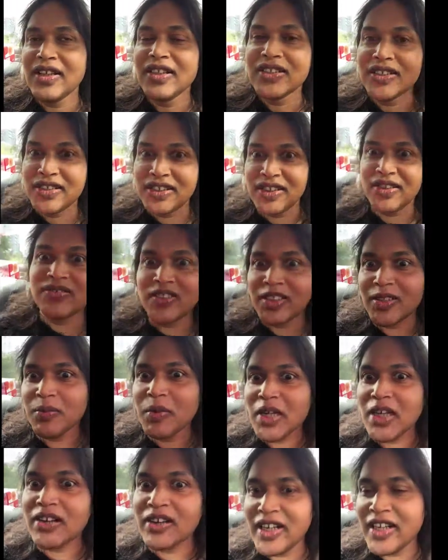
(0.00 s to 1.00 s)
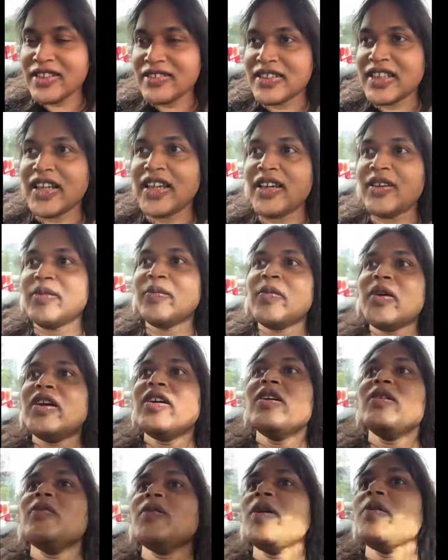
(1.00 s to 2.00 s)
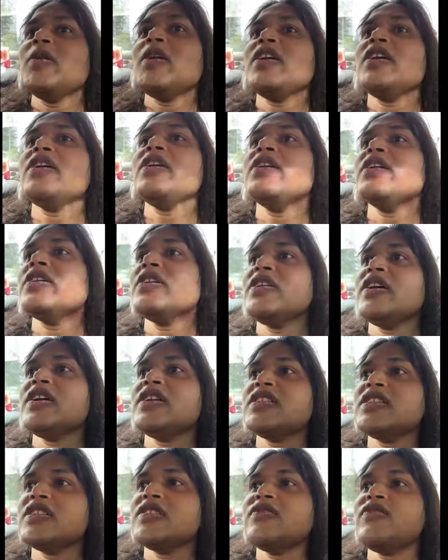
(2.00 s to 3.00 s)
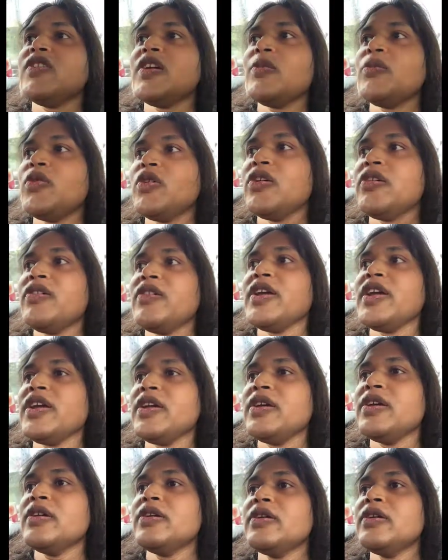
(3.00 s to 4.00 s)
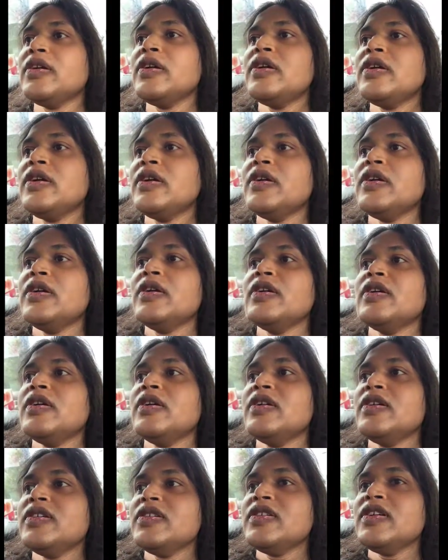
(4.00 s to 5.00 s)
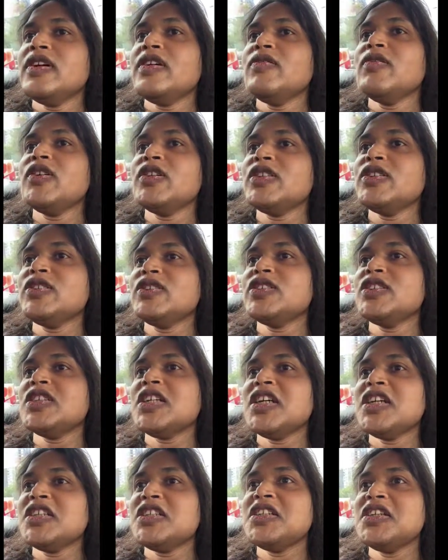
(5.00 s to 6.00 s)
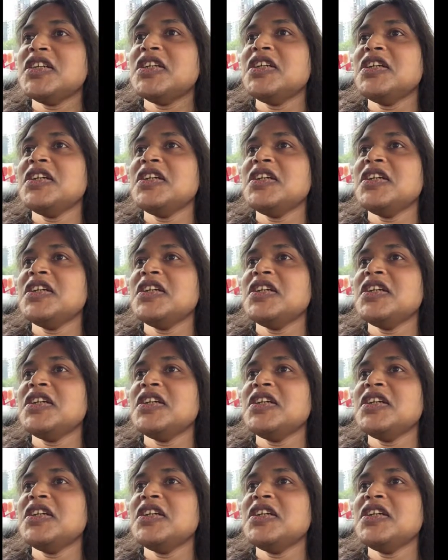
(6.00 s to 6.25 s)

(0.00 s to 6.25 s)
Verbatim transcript: sit for the bar exam maybe next February so I want to start